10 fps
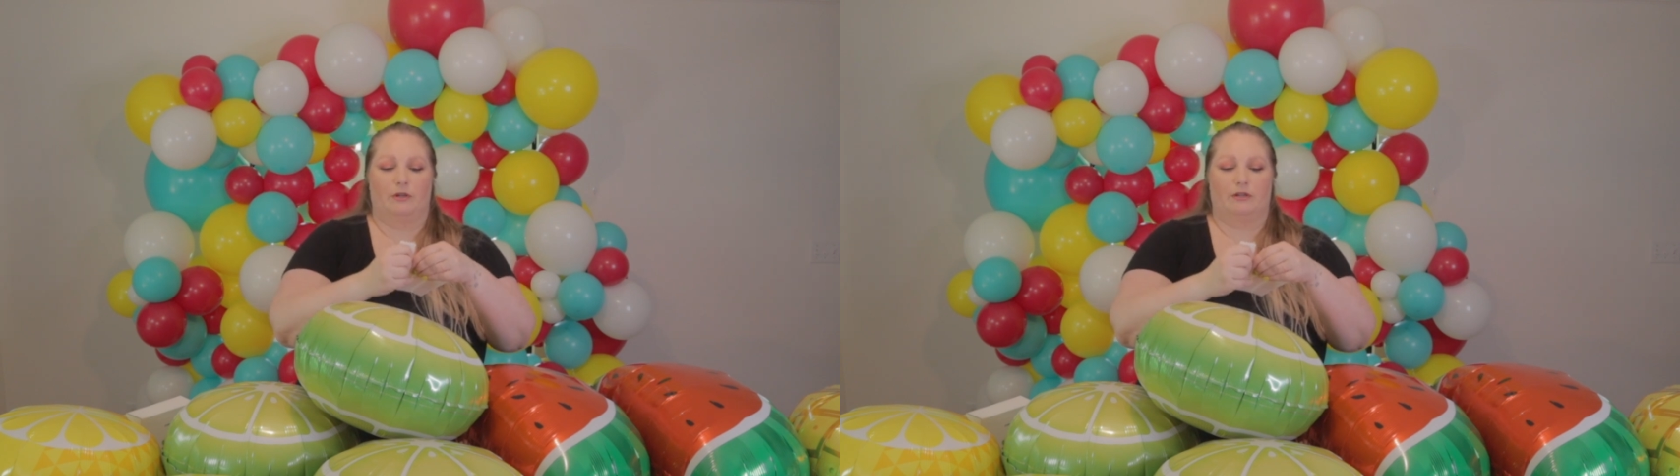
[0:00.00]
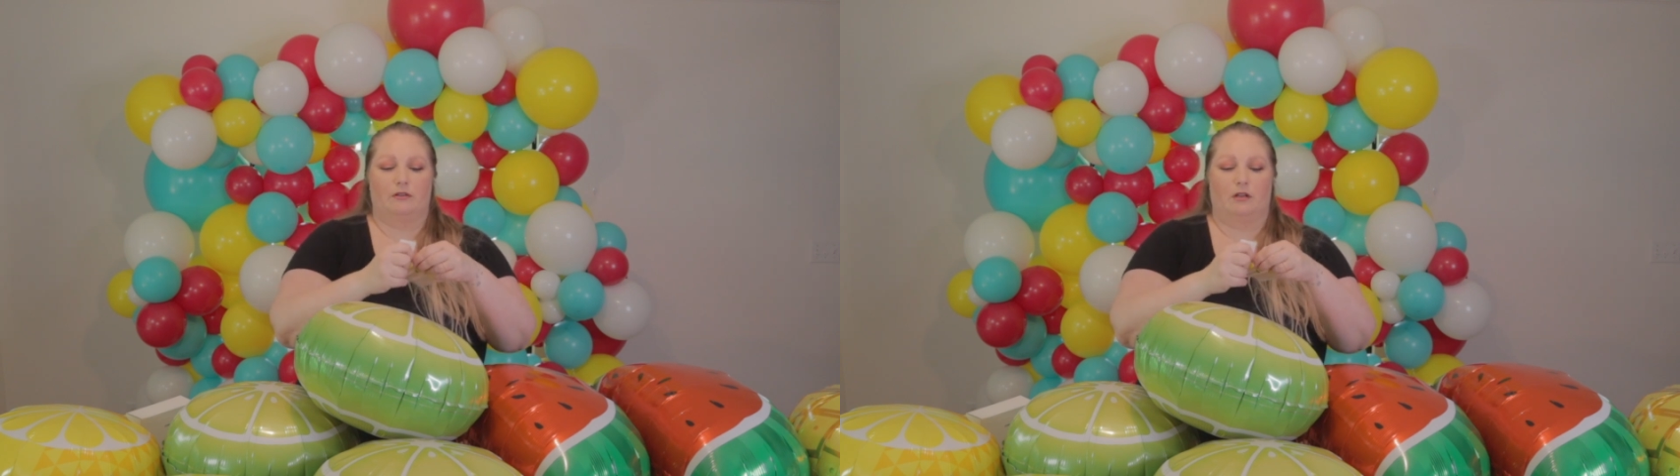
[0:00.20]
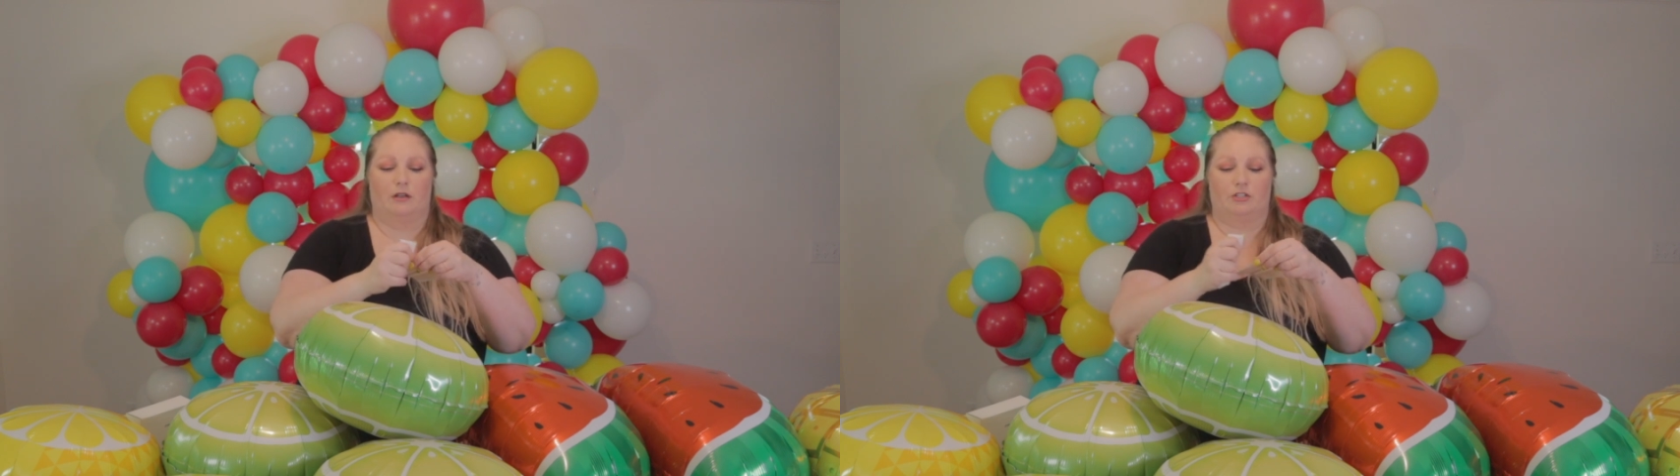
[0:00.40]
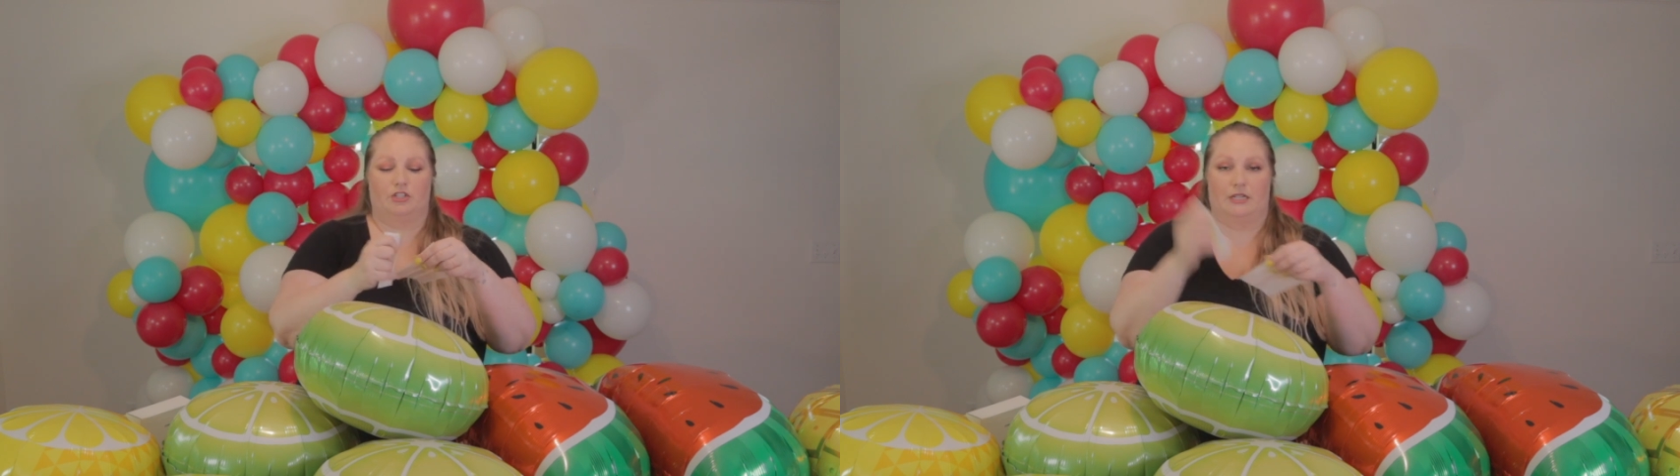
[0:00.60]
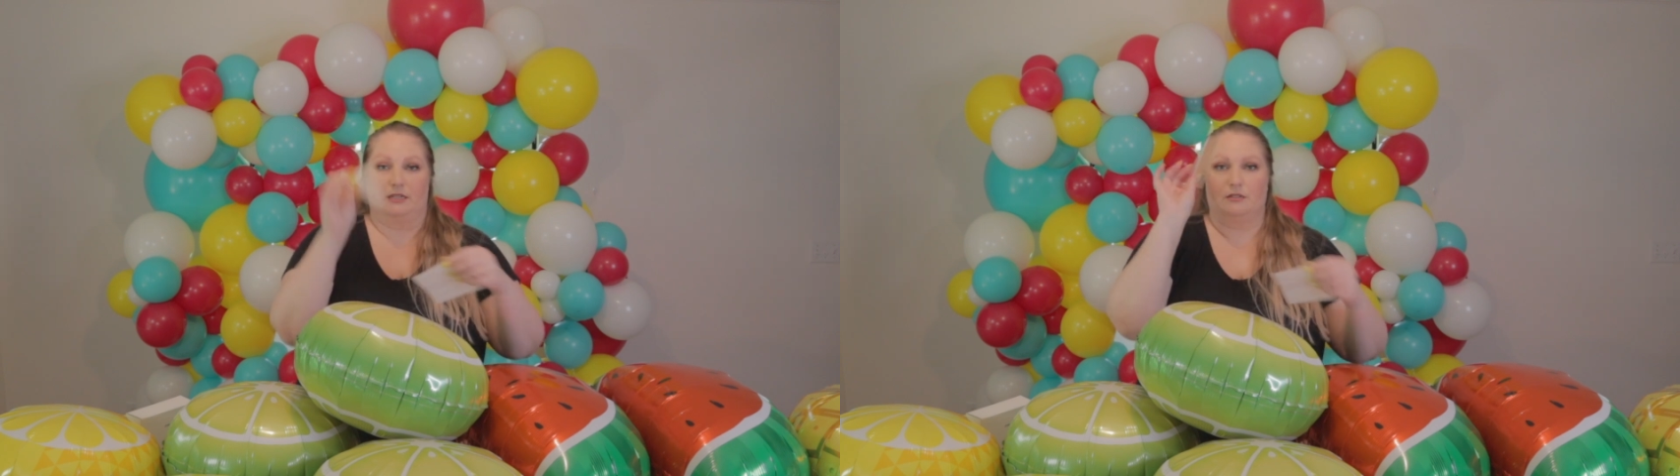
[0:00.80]
on a
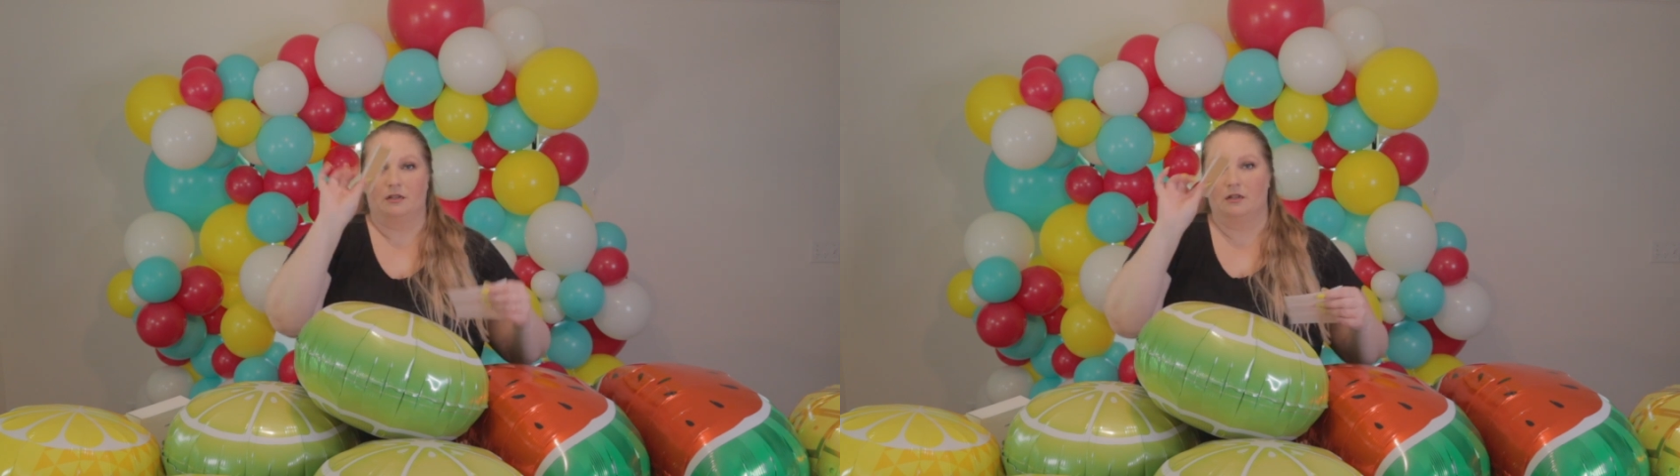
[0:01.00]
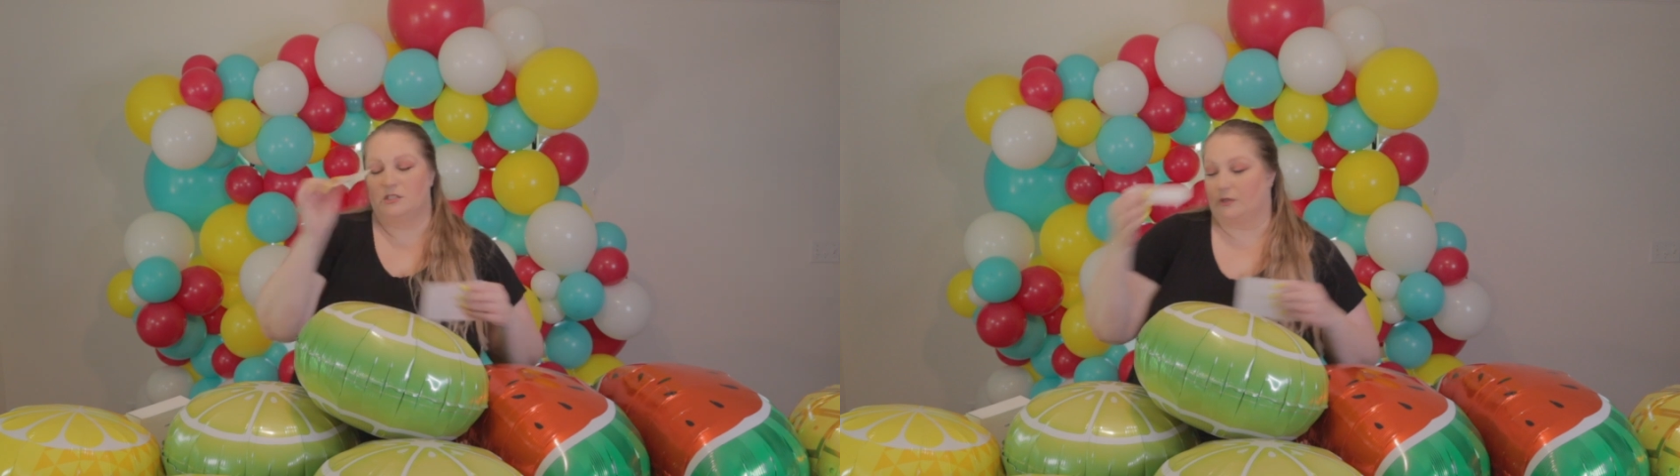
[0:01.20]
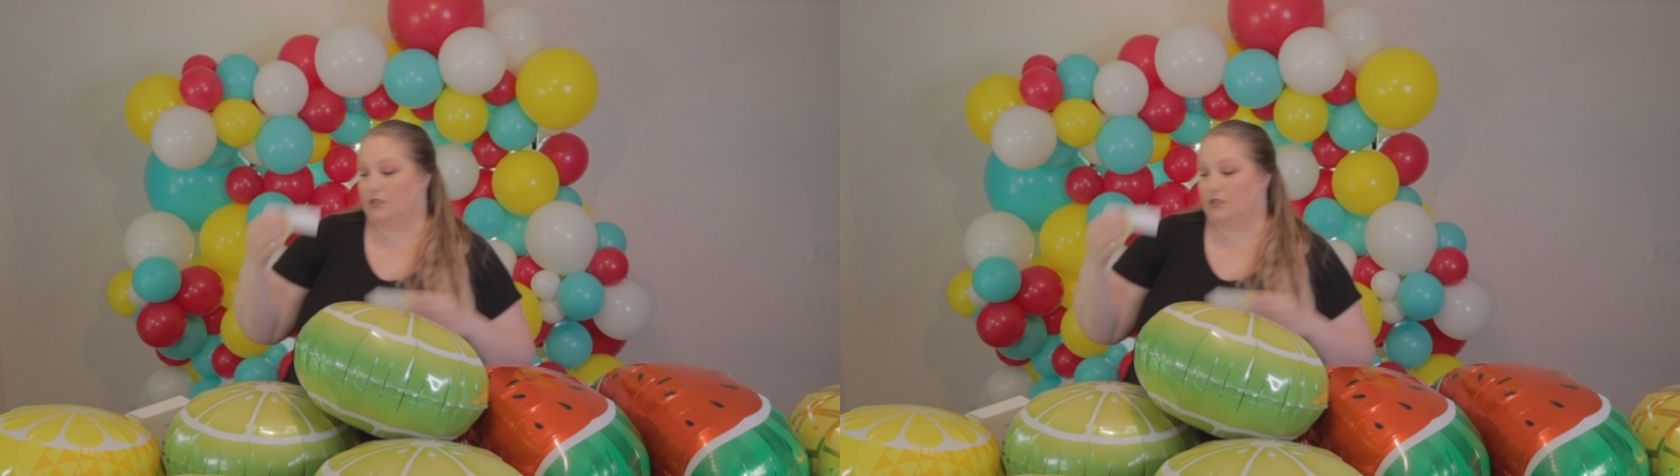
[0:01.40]
sheet. So I